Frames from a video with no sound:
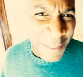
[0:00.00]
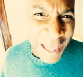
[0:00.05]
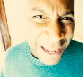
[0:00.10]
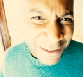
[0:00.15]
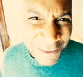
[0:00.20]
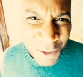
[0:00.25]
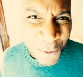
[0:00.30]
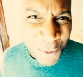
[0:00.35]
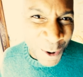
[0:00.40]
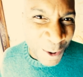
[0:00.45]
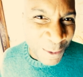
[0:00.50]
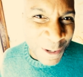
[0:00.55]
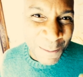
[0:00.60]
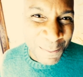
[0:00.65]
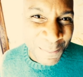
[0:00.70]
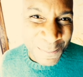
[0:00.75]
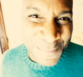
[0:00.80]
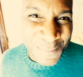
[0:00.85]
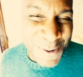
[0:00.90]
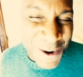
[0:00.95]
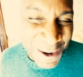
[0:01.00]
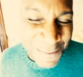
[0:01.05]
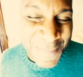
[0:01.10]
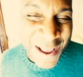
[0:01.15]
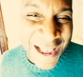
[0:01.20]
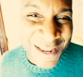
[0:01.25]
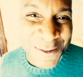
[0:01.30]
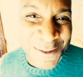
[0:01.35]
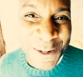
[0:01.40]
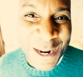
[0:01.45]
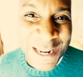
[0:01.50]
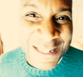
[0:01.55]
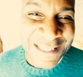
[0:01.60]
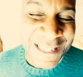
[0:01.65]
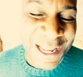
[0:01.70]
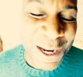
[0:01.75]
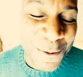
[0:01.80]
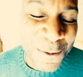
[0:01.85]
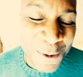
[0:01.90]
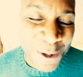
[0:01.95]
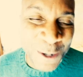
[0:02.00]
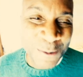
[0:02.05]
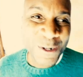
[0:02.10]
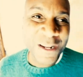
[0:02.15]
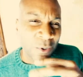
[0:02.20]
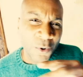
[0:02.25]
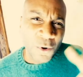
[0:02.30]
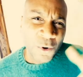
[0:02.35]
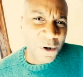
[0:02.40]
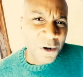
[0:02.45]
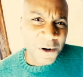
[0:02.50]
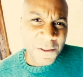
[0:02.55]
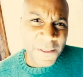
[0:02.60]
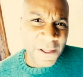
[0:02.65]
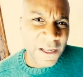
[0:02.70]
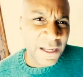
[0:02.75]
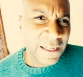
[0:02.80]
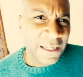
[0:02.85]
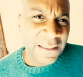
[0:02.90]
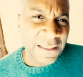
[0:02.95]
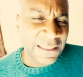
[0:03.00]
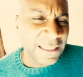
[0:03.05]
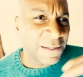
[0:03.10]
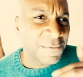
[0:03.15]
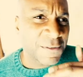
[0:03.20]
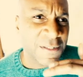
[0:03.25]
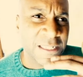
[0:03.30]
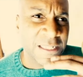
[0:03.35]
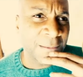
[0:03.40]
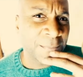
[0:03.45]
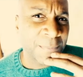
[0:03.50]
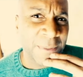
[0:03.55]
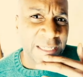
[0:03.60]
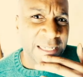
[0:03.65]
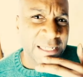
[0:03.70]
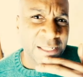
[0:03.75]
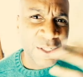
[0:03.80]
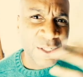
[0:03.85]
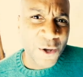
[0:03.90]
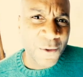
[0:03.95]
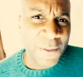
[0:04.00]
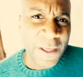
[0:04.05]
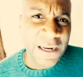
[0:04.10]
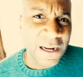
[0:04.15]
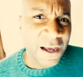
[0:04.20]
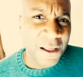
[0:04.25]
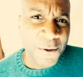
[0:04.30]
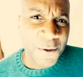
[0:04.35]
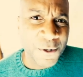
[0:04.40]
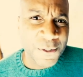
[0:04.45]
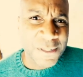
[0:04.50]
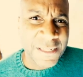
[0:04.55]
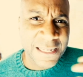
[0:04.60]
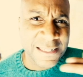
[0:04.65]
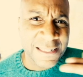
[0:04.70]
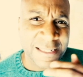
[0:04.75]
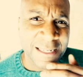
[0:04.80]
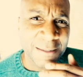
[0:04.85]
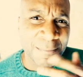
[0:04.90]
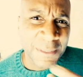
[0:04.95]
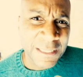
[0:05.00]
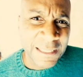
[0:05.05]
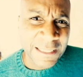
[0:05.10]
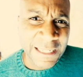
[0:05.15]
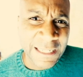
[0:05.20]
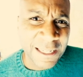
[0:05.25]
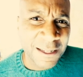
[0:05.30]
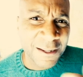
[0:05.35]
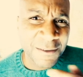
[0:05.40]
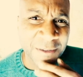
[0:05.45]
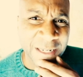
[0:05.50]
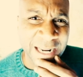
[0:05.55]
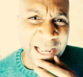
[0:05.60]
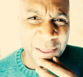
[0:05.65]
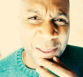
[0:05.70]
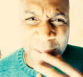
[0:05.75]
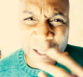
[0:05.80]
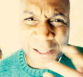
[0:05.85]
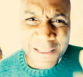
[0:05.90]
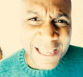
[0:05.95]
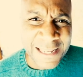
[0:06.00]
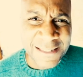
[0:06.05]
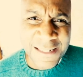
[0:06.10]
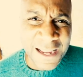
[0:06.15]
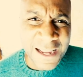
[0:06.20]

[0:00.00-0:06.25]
that quote, I'm bastardizing that quote, or the "live simply so that others can simply live," and I think that's